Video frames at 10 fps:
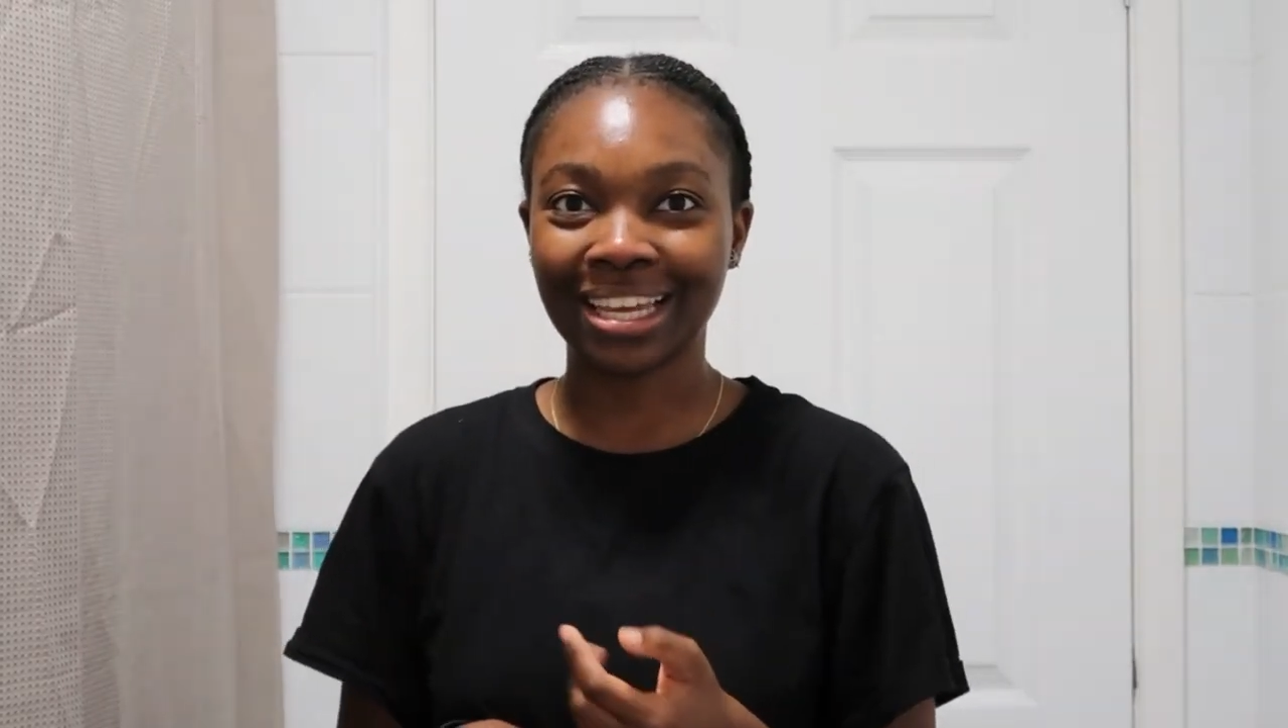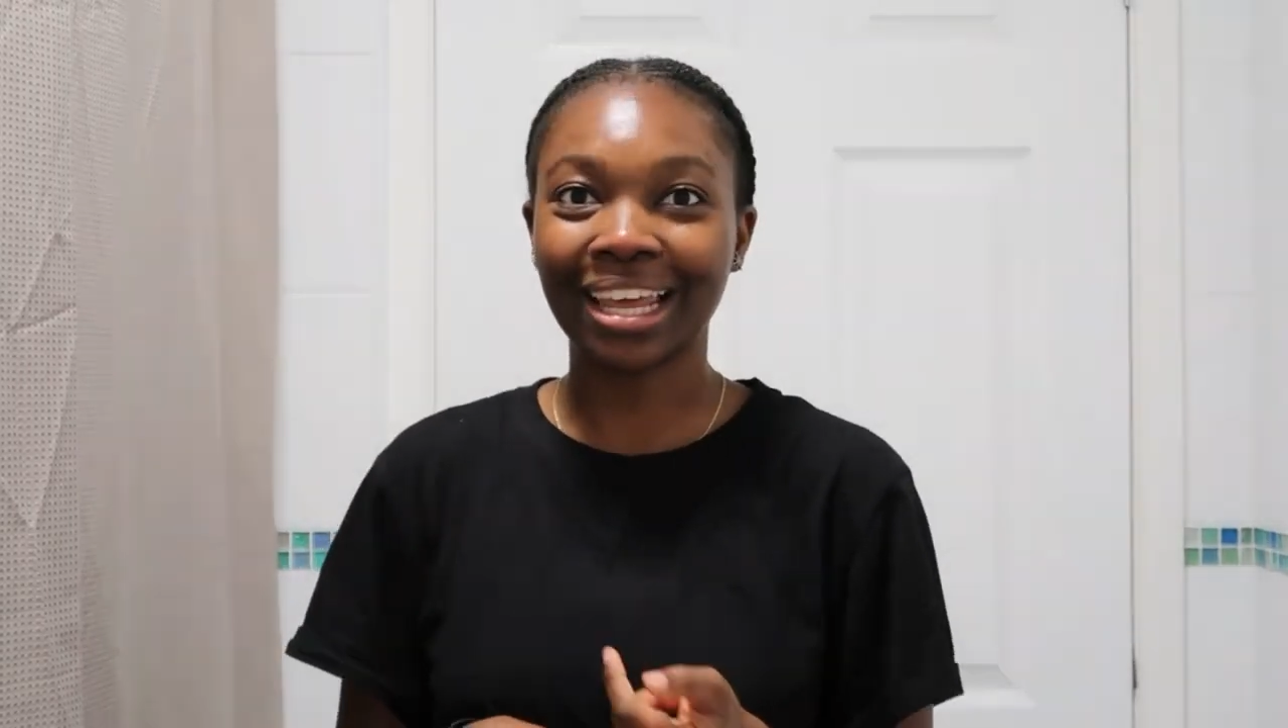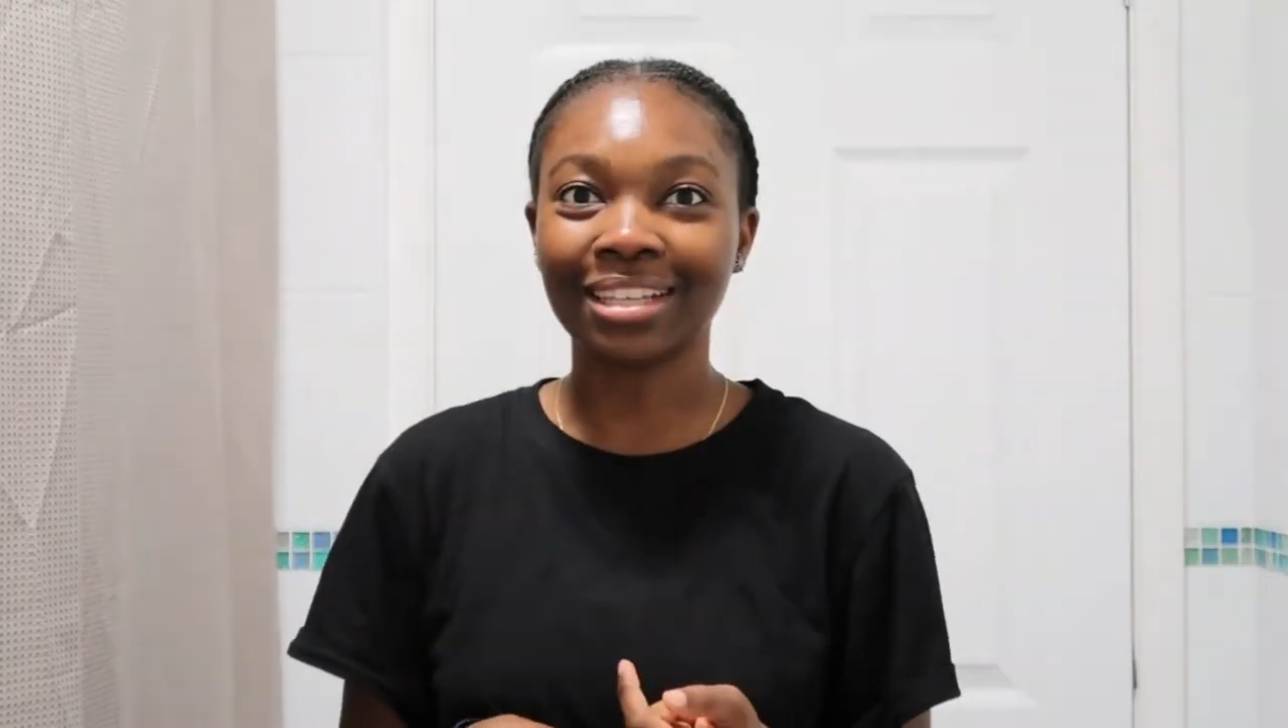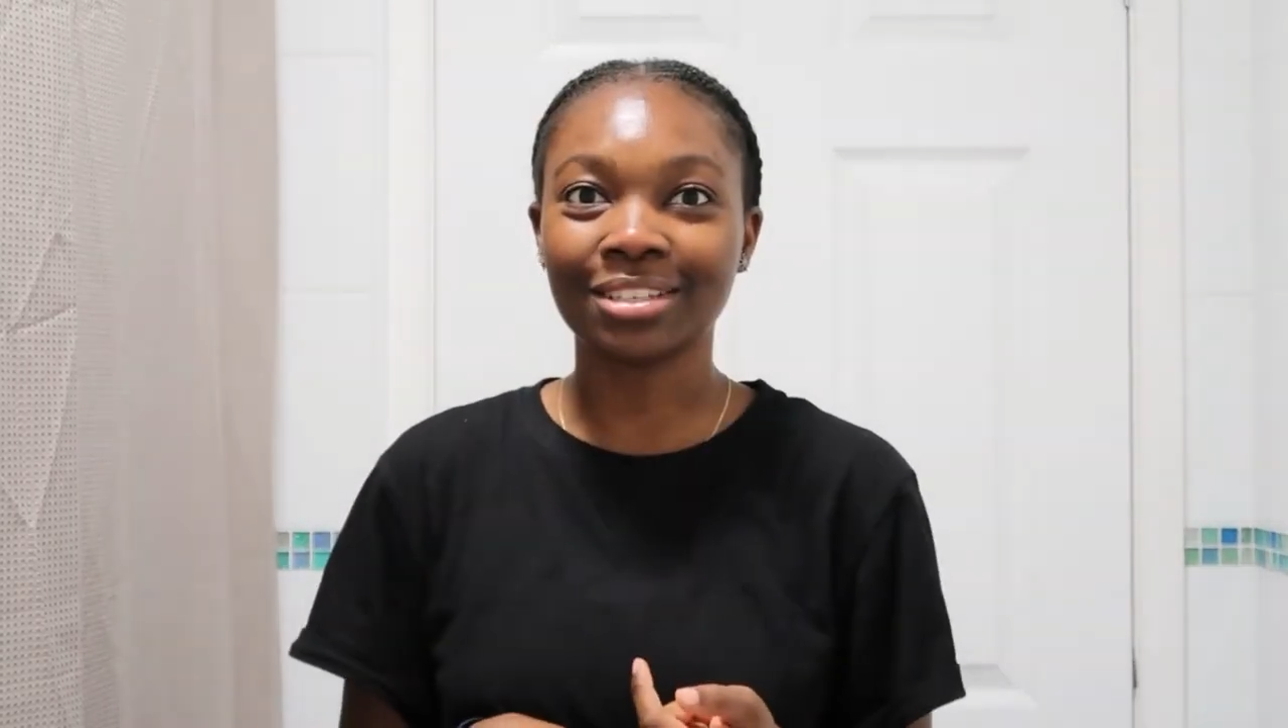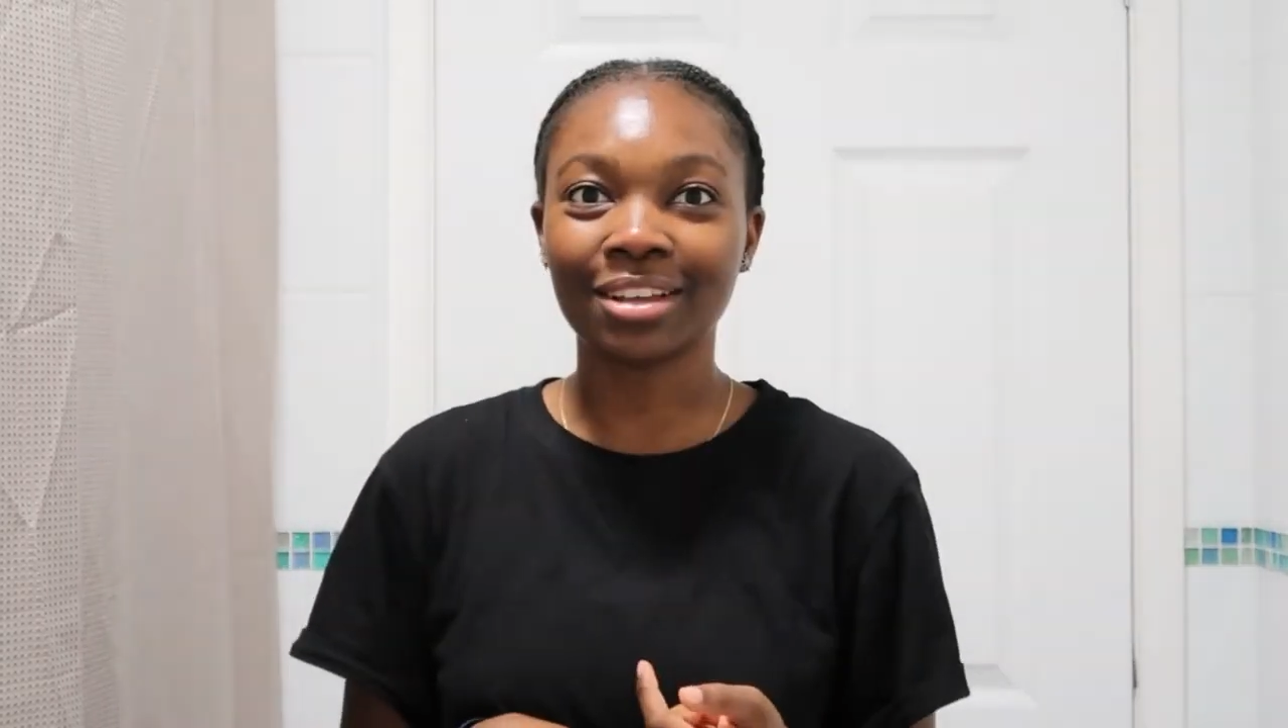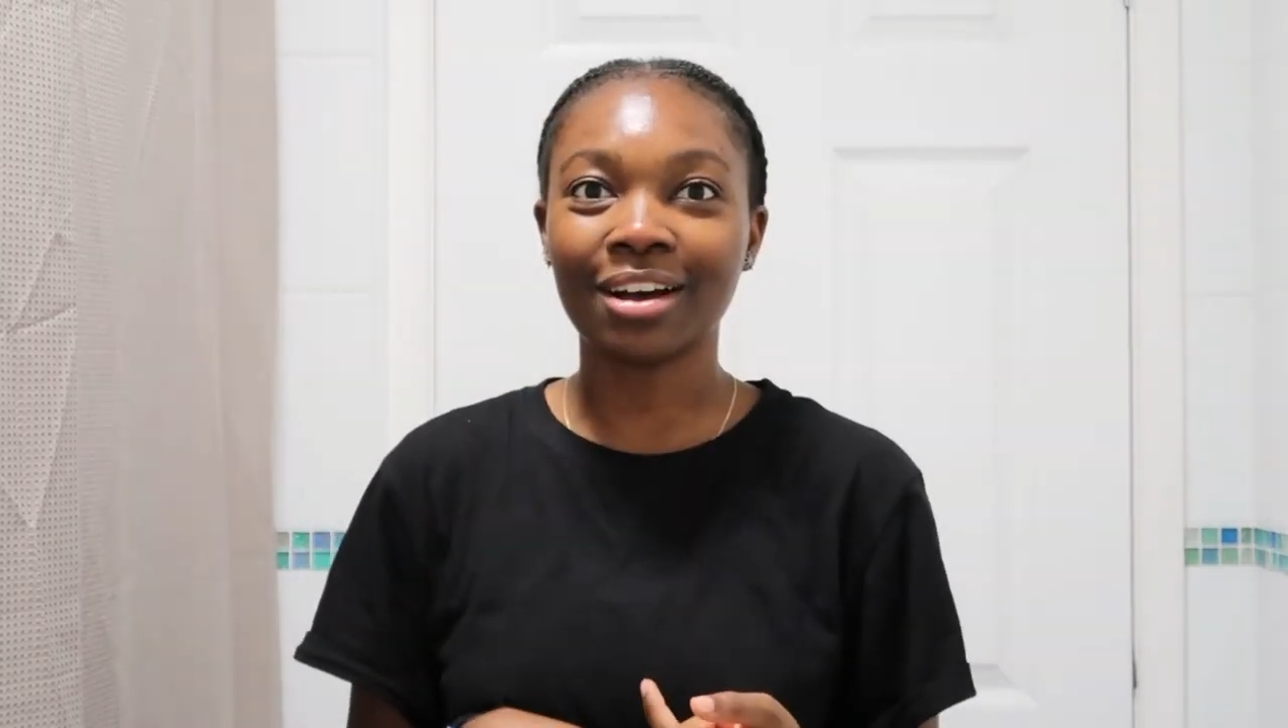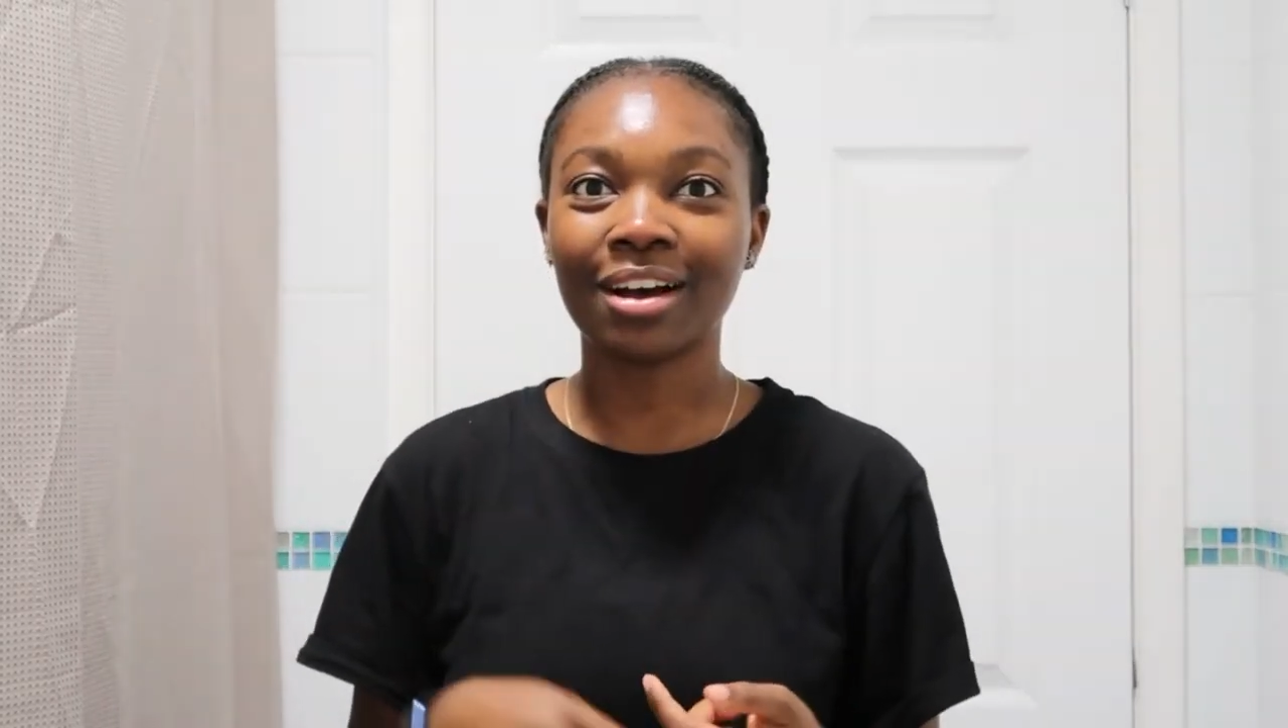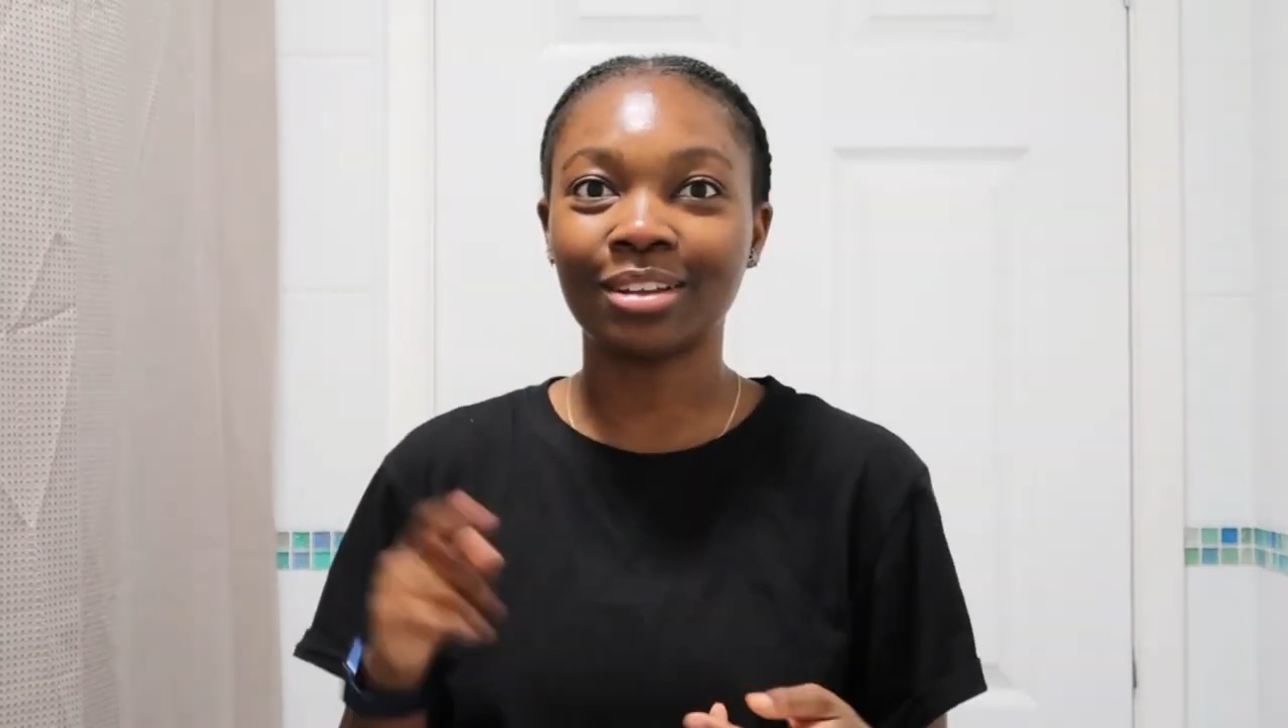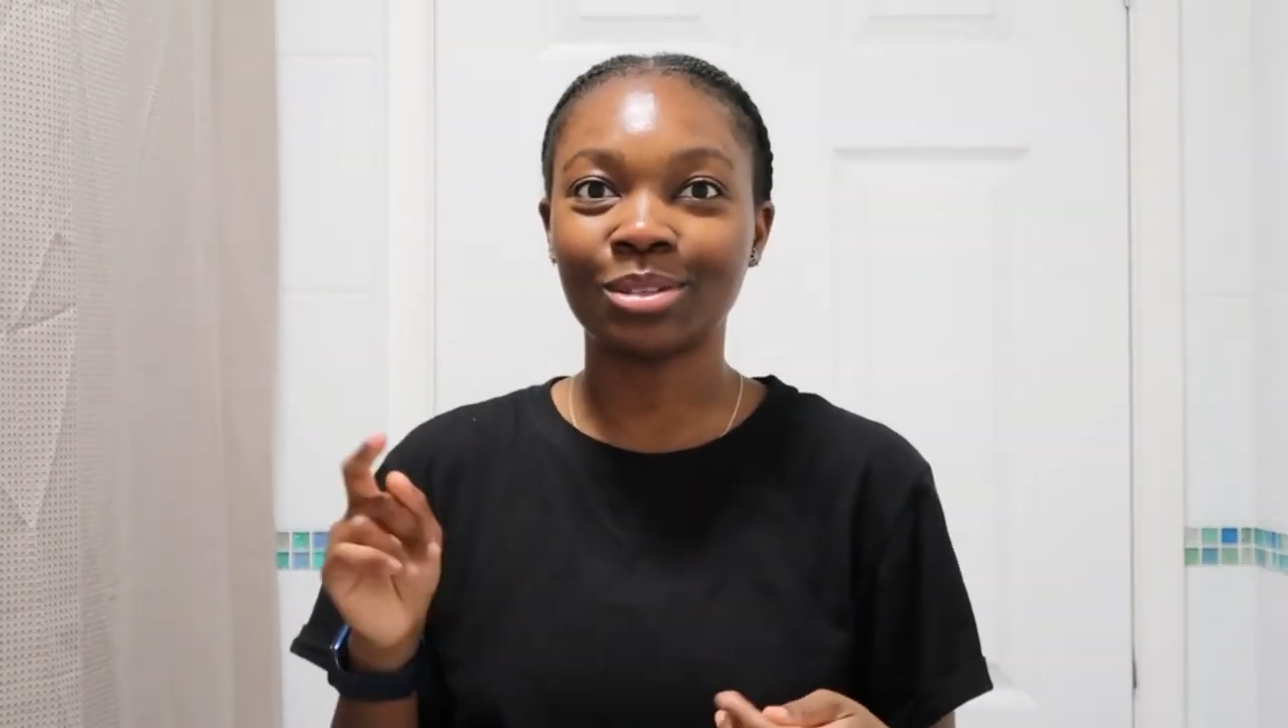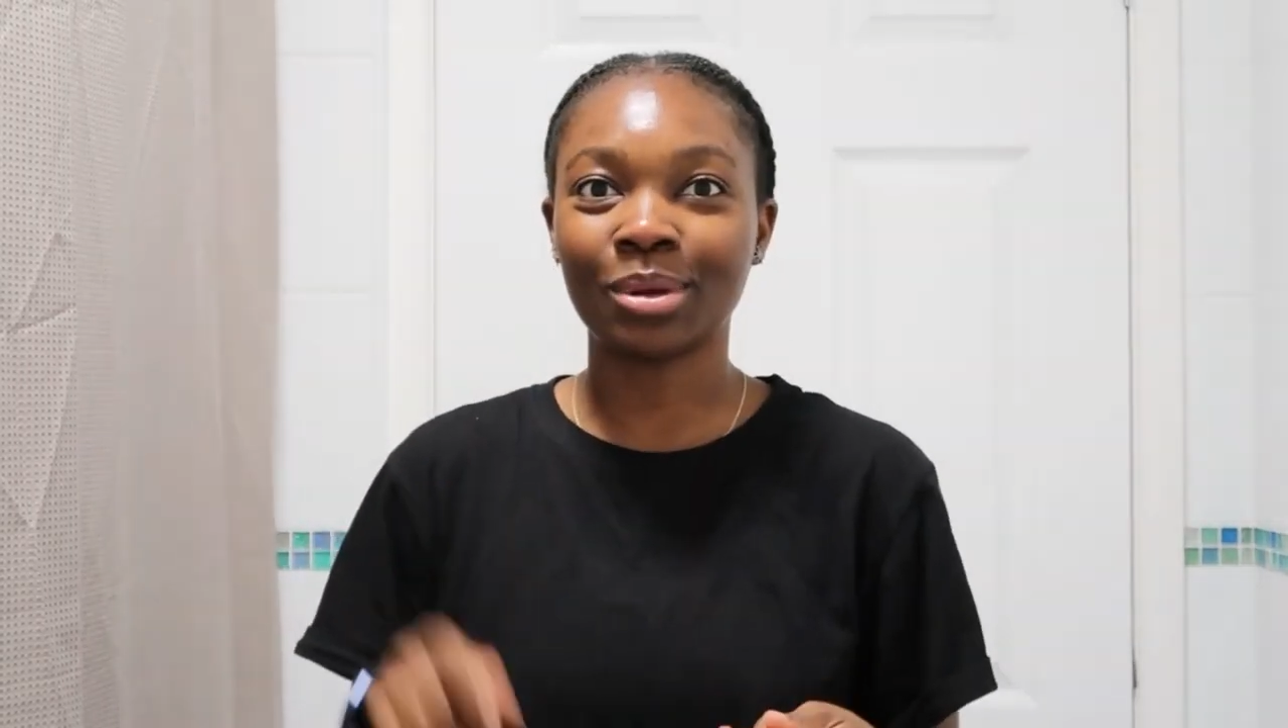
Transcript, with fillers: cleanser as